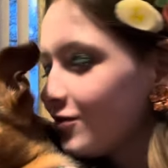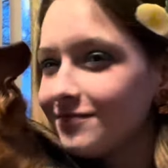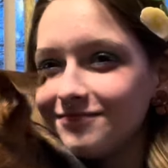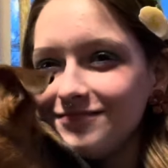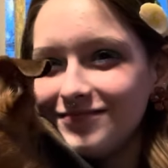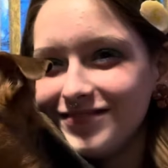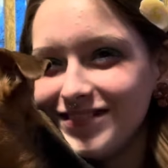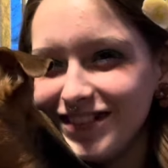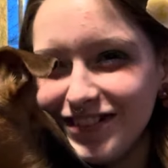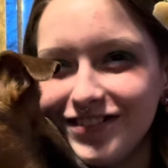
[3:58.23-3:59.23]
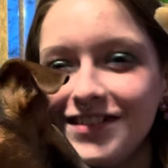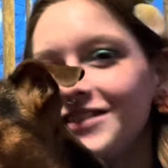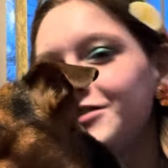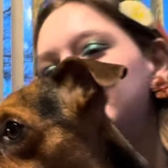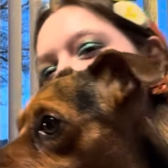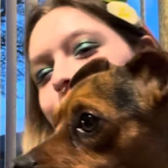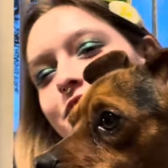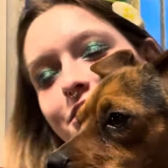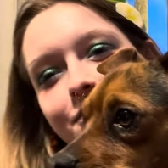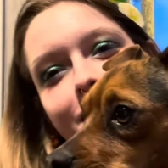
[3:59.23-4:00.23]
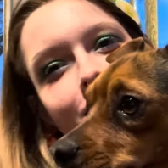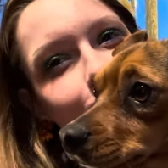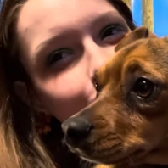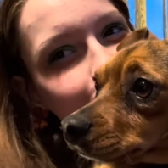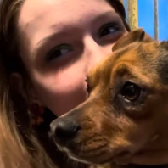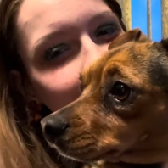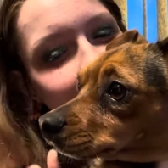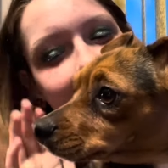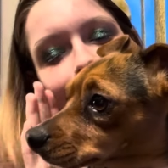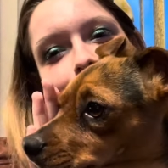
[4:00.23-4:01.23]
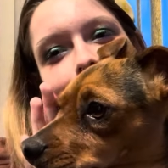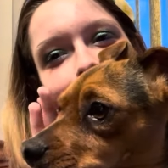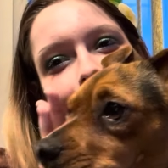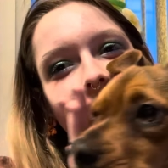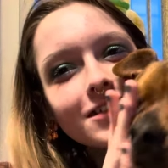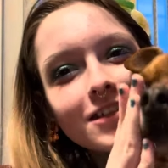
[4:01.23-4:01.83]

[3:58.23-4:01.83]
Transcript: Mm-hmm. Oh, okay, do your face, do your face, do your face.